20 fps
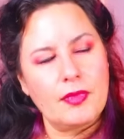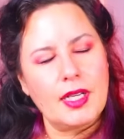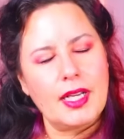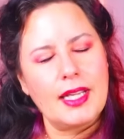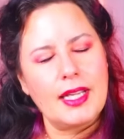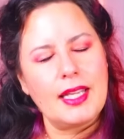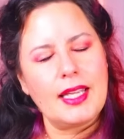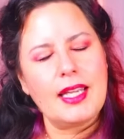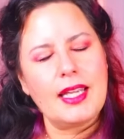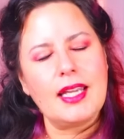
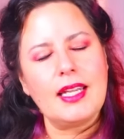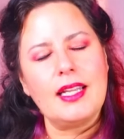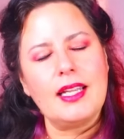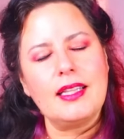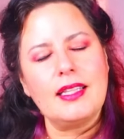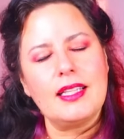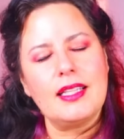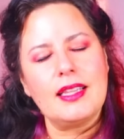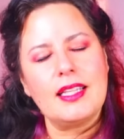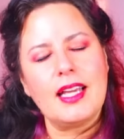I get
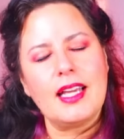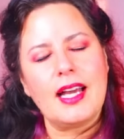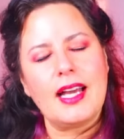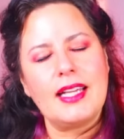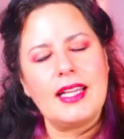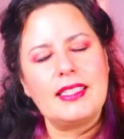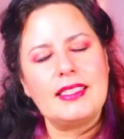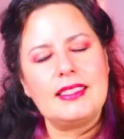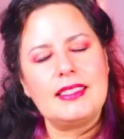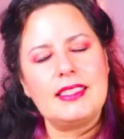it that the
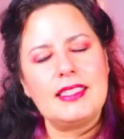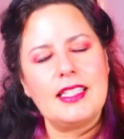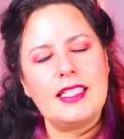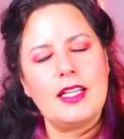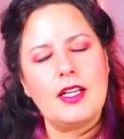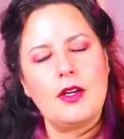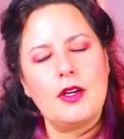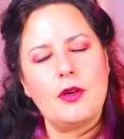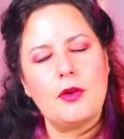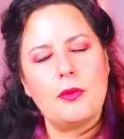
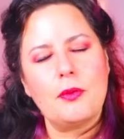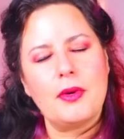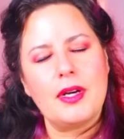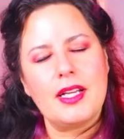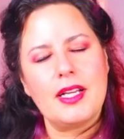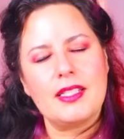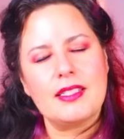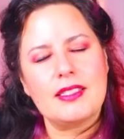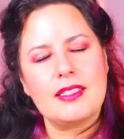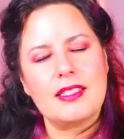idea
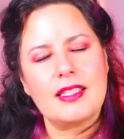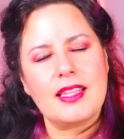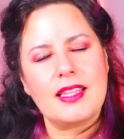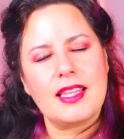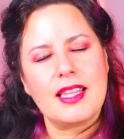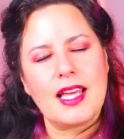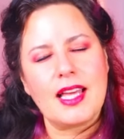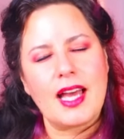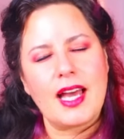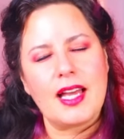was
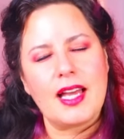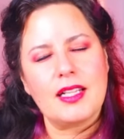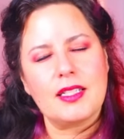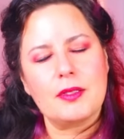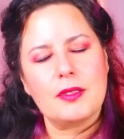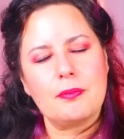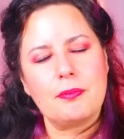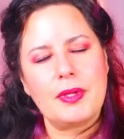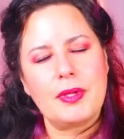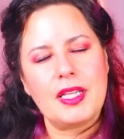
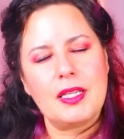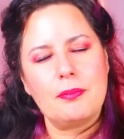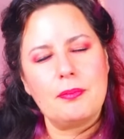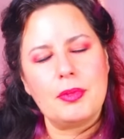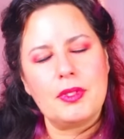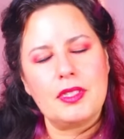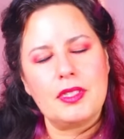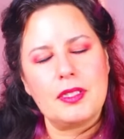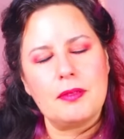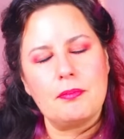that
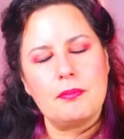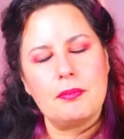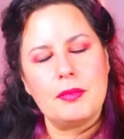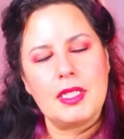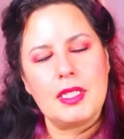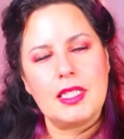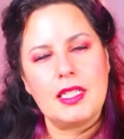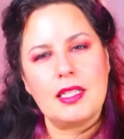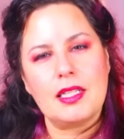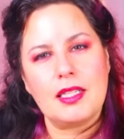people
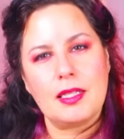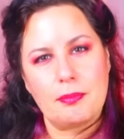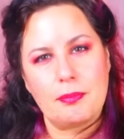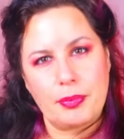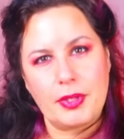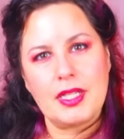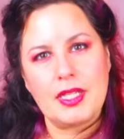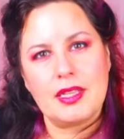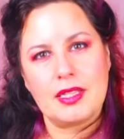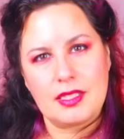immediately
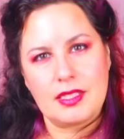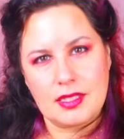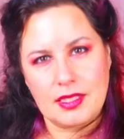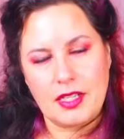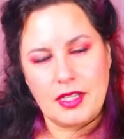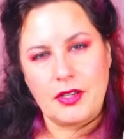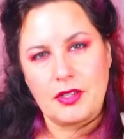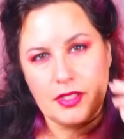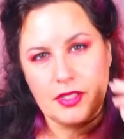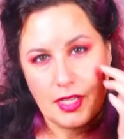put the
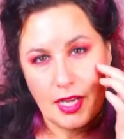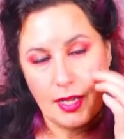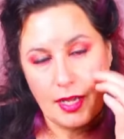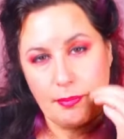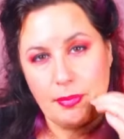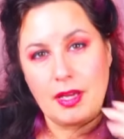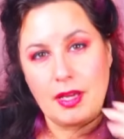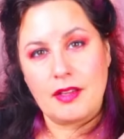stereotype